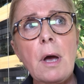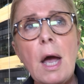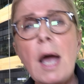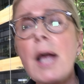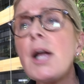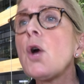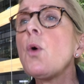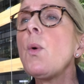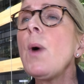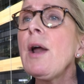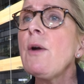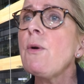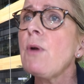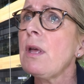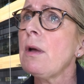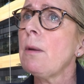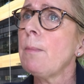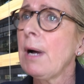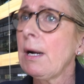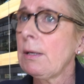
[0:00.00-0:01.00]

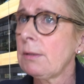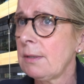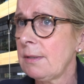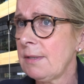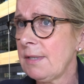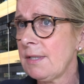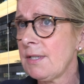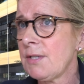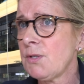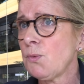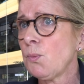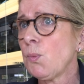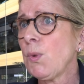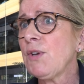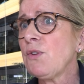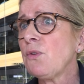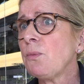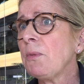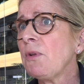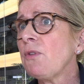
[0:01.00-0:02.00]
inquiry about this
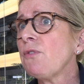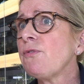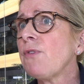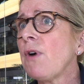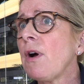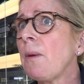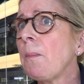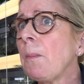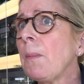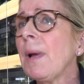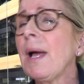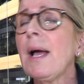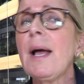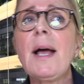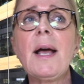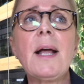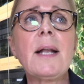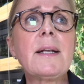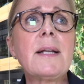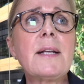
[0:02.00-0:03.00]
windmill farm.
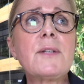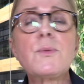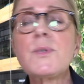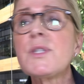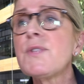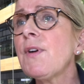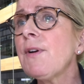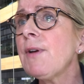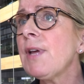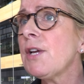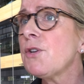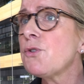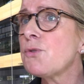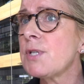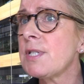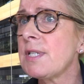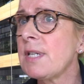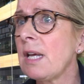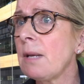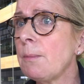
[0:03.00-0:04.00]
And that was very
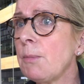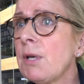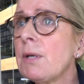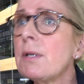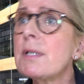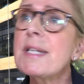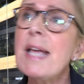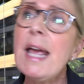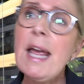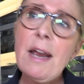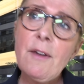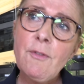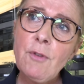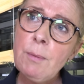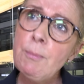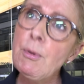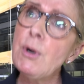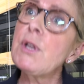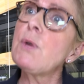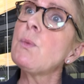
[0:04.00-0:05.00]
interesting because
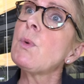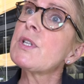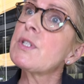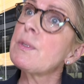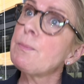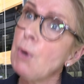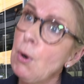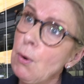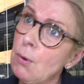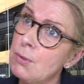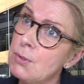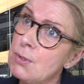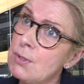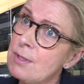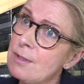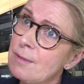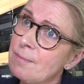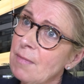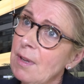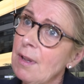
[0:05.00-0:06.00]
everybody was
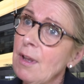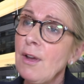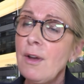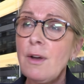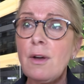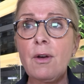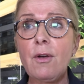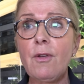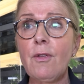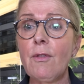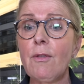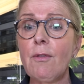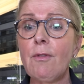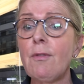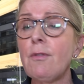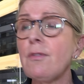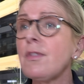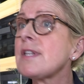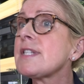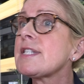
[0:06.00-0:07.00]
opposed.
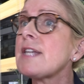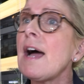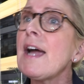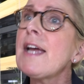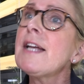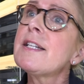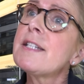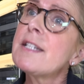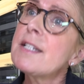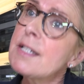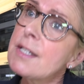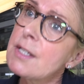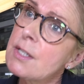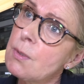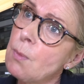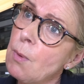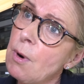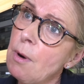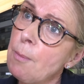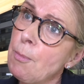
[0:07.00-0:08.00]
The
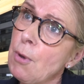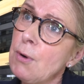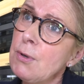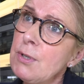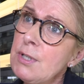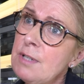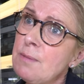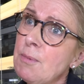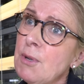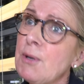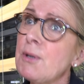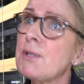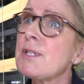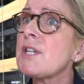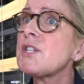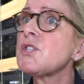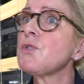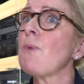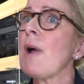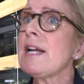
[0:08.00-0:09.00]
scientists were opposed because
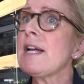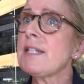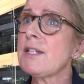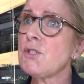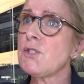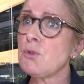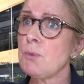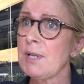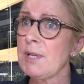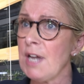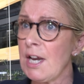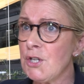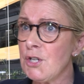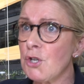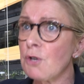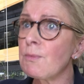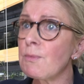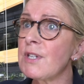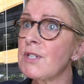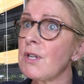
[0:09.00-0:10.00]
it's right into a
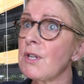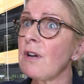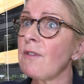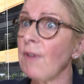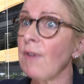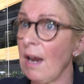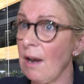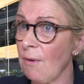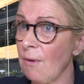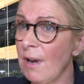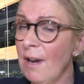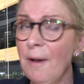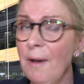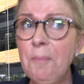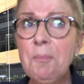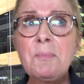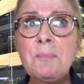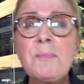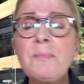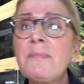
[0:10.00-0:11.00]
nature reserve area.
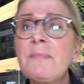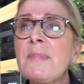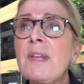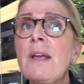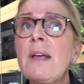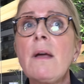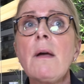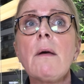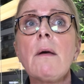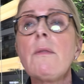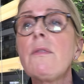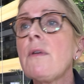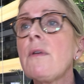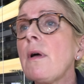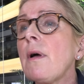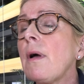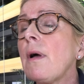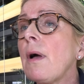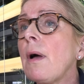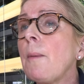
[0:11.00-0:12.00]

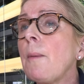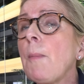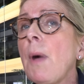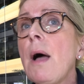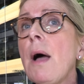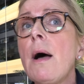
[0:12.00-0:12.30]
The